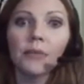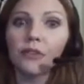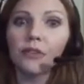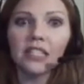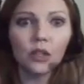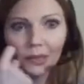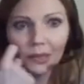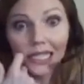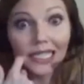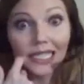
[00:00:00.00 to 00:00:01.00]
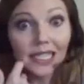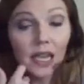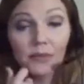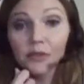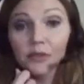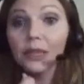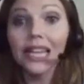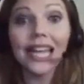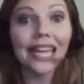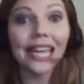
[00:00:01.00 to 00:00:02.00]
Physical ability, types of
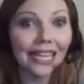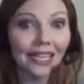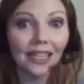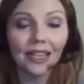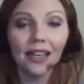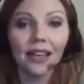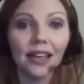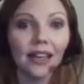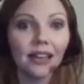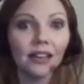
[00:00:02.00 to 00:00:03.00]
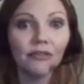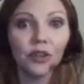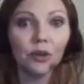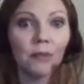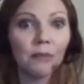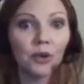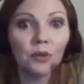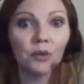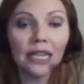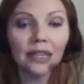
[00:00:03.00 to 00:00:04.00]
play. If you remember,
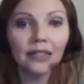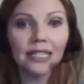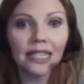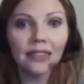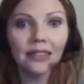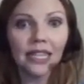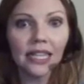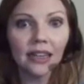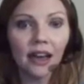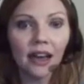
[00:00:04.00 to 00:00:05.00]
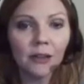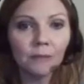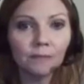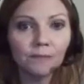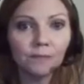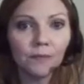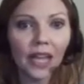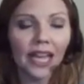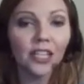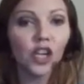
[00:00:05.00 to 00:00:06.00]
we did the, I
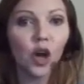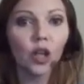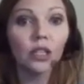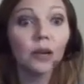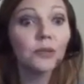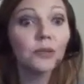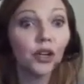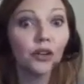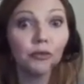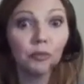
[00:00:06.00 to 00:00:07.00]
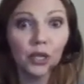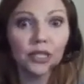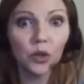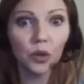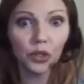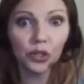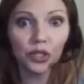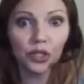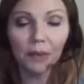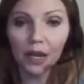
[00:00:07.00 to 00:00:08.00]
had y'all observe
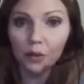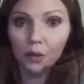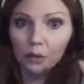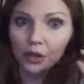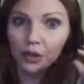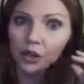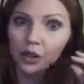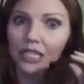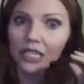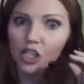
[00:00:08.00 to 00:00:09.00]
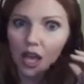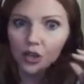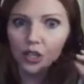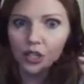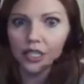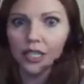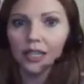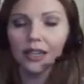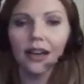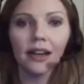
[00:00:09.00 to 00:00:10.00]
preschoolers back when we were in early childhood.
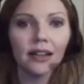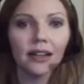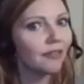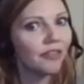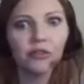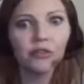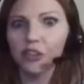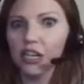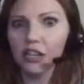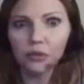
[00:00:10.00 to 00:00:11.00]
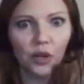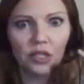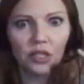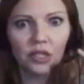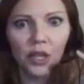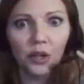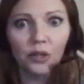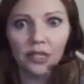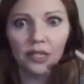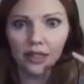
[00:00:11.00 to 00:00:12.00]
Feel free to throw some of
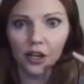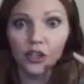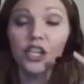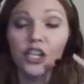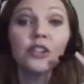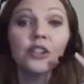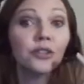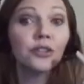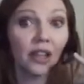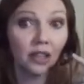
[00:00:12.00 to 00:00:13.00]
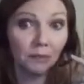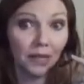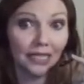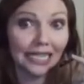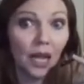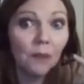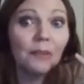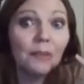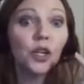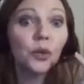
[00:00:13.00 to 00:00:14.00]
those in there. Gender development,
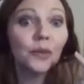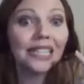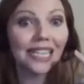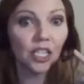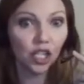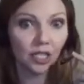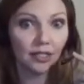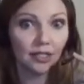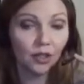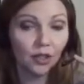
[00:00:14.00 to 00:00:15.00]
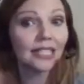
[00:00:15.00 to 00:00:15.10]
peer relations. Okay,